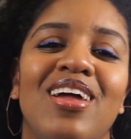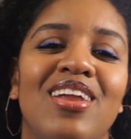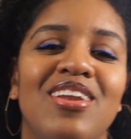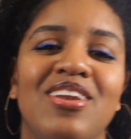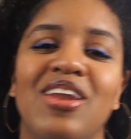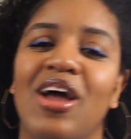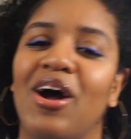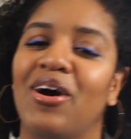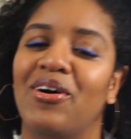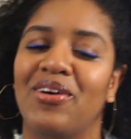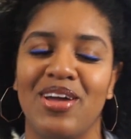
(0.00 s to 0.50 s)

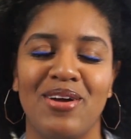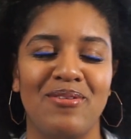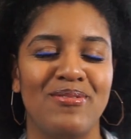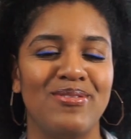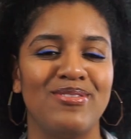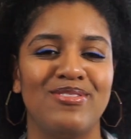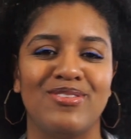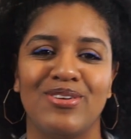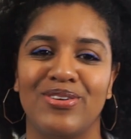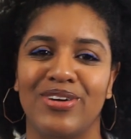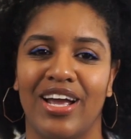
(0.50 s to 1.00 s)
no, it
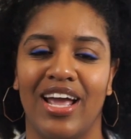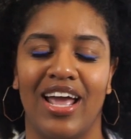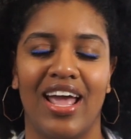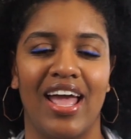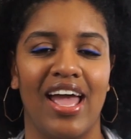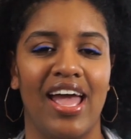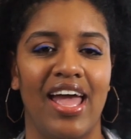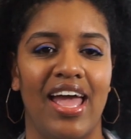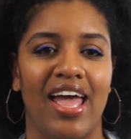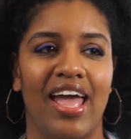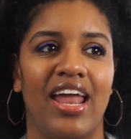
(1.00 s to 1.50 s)
was
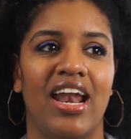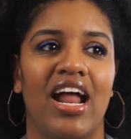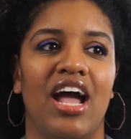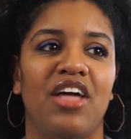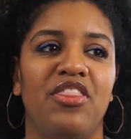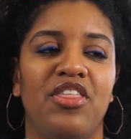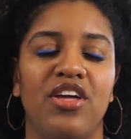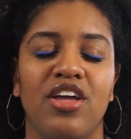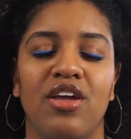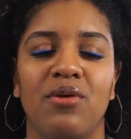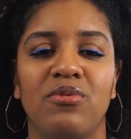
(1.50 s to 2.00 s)
great. And I
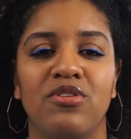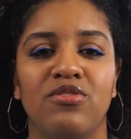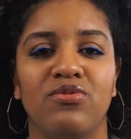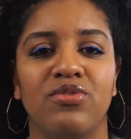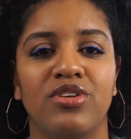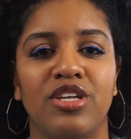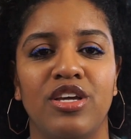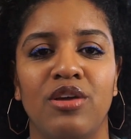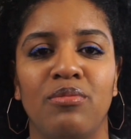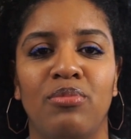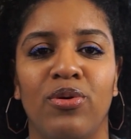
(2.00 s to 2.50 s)
think it was
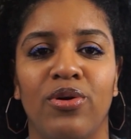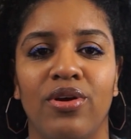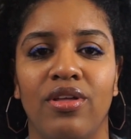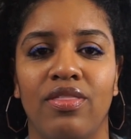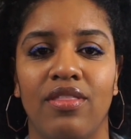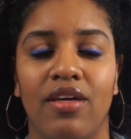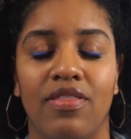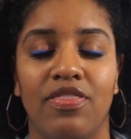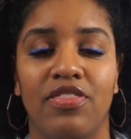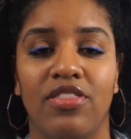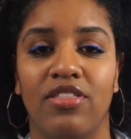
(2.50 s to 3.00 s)
really
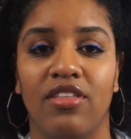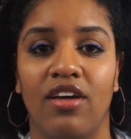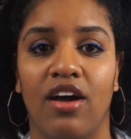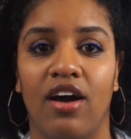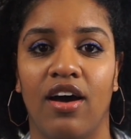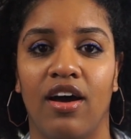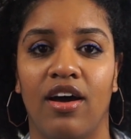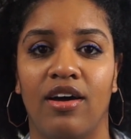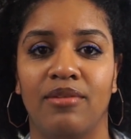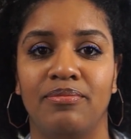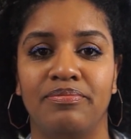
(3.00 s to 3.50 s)
important that
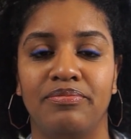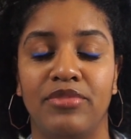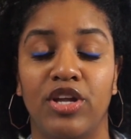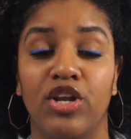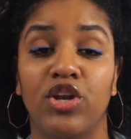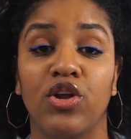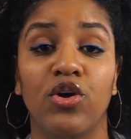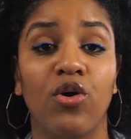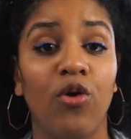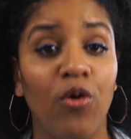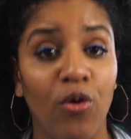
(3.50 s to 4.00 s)

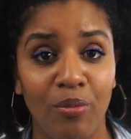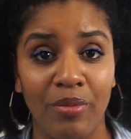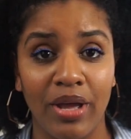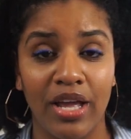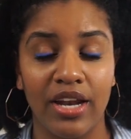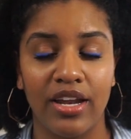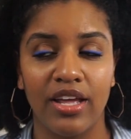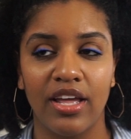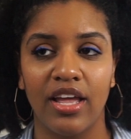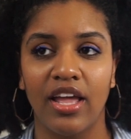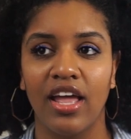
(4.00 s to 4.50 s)
Nicole
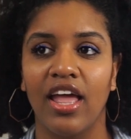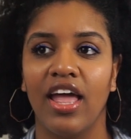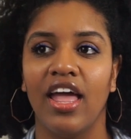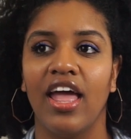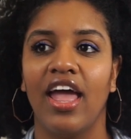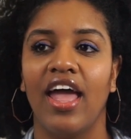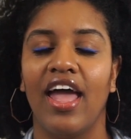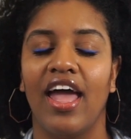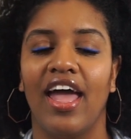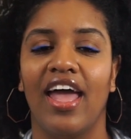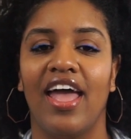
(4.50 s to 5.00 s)
made it.
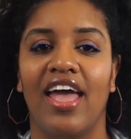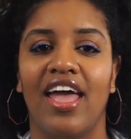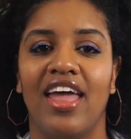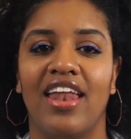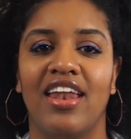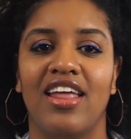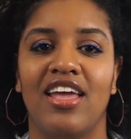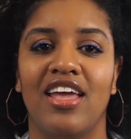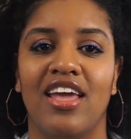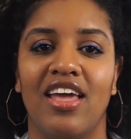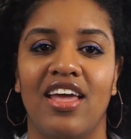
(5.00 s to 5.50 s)

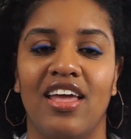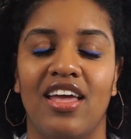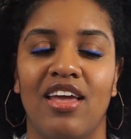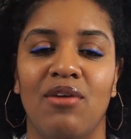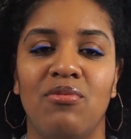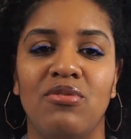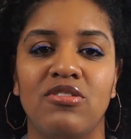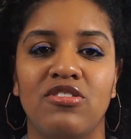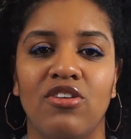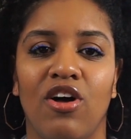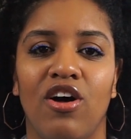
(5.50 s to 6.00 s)
And
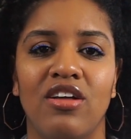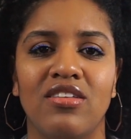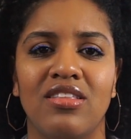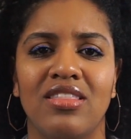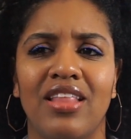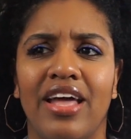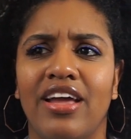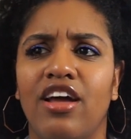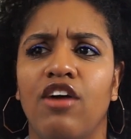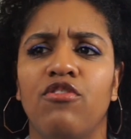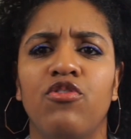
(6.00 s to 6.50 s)
it was all
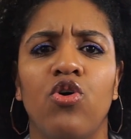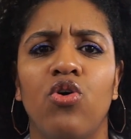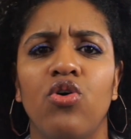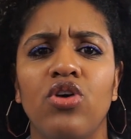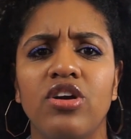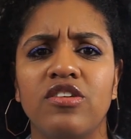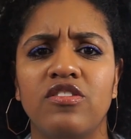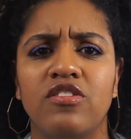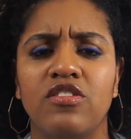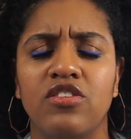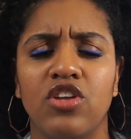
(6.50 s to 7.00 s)
like, of
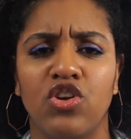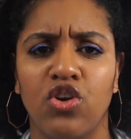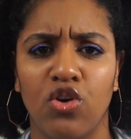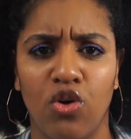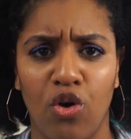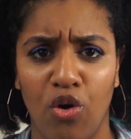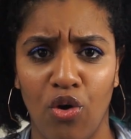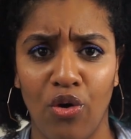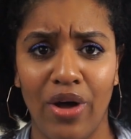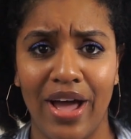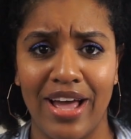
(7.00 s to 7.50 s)
course
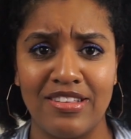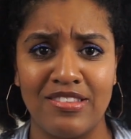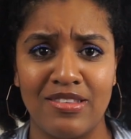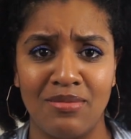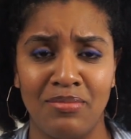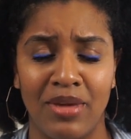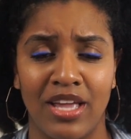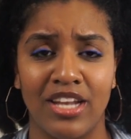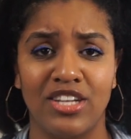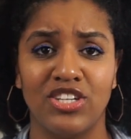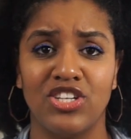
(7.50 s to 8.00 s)
Nicole has
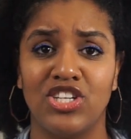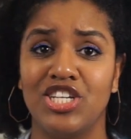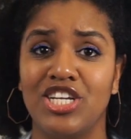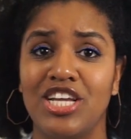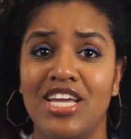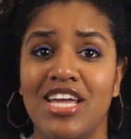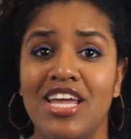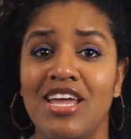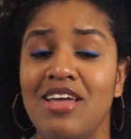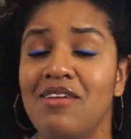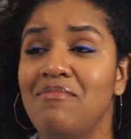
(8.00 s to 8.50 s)
to make it.
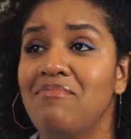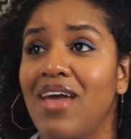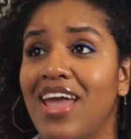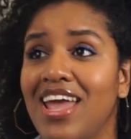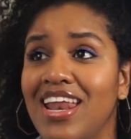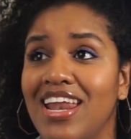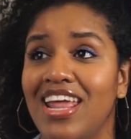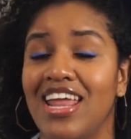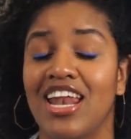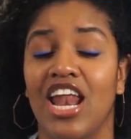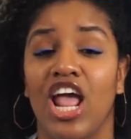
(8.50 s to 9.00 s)
She
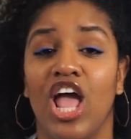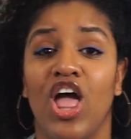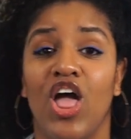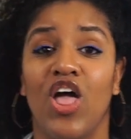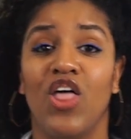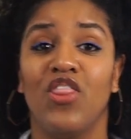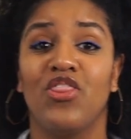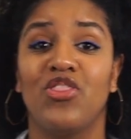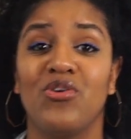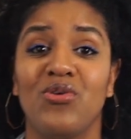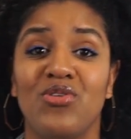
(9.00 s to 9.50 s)
made it
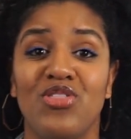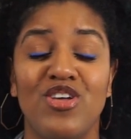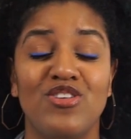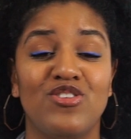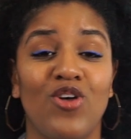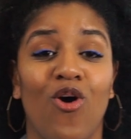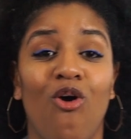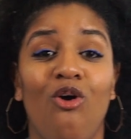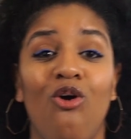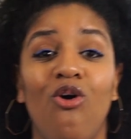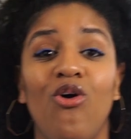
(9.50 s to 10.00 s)
through
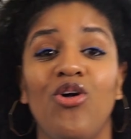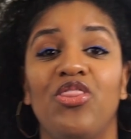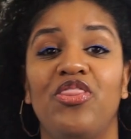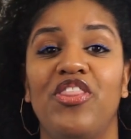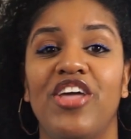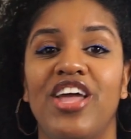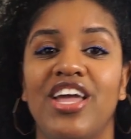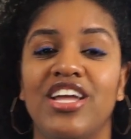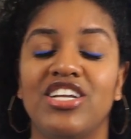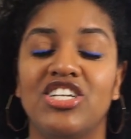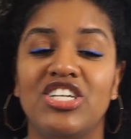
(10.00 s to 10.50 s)
this whole
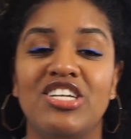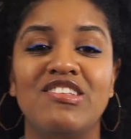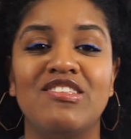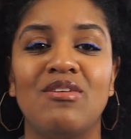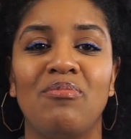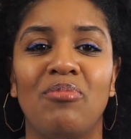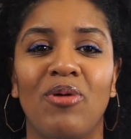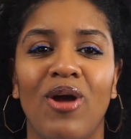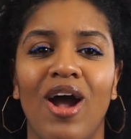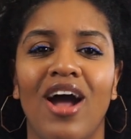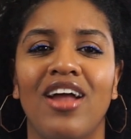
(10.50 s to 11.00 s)
thing. She's
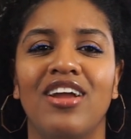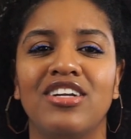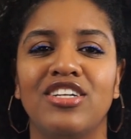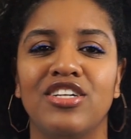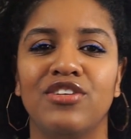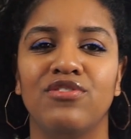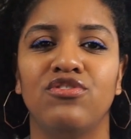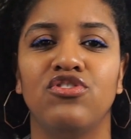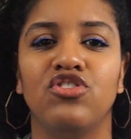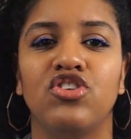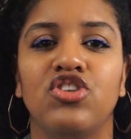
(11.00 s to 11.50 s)
a product
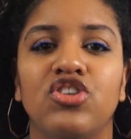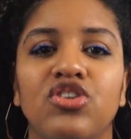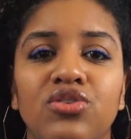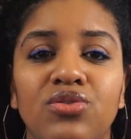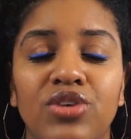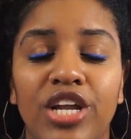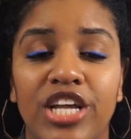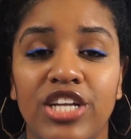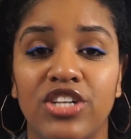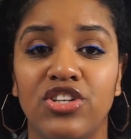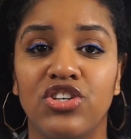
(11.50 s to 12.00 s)
of
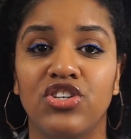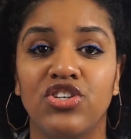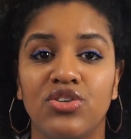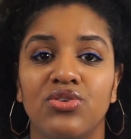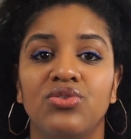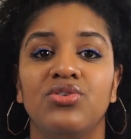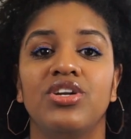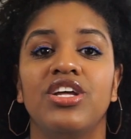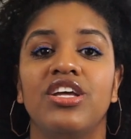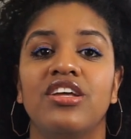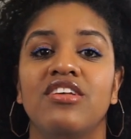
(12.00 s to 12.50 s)
June, and
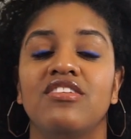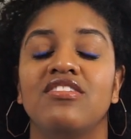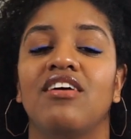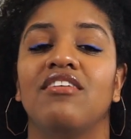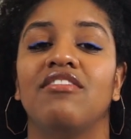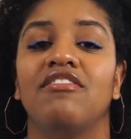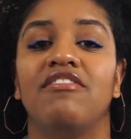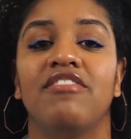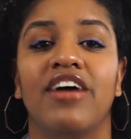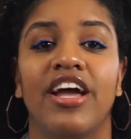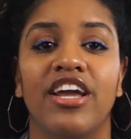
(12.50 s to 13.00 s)
June is
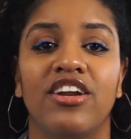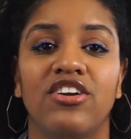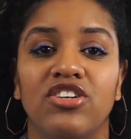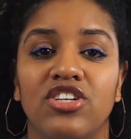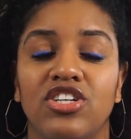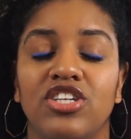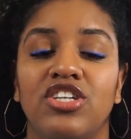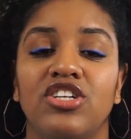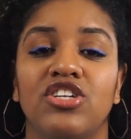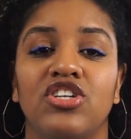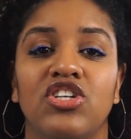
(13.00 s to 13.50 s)
a fighter.
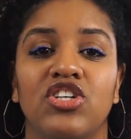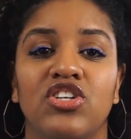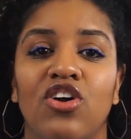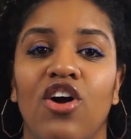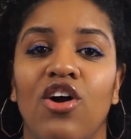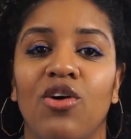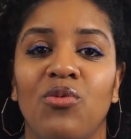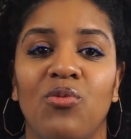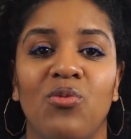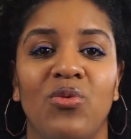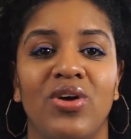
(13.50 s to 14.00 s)
She's
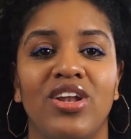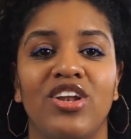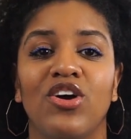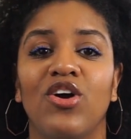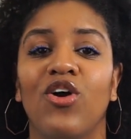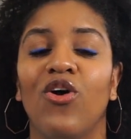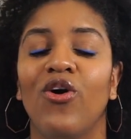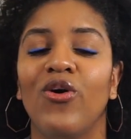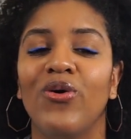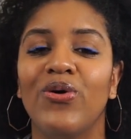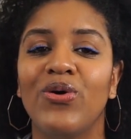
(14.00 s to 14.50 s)
strong. When
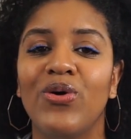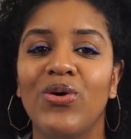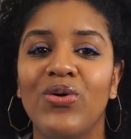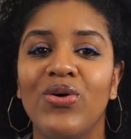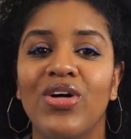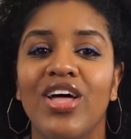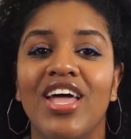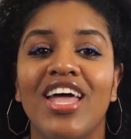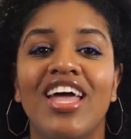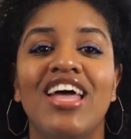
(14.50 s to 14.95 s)
Nicole